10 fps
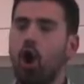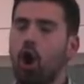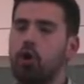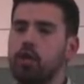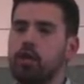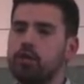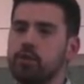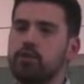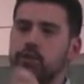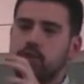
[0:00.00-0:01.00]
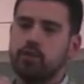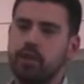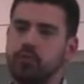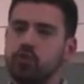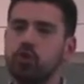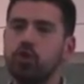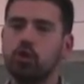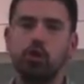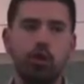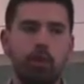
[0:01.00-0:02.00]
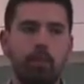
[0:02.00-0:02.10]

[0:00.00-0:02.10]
our yeast converts the same sugar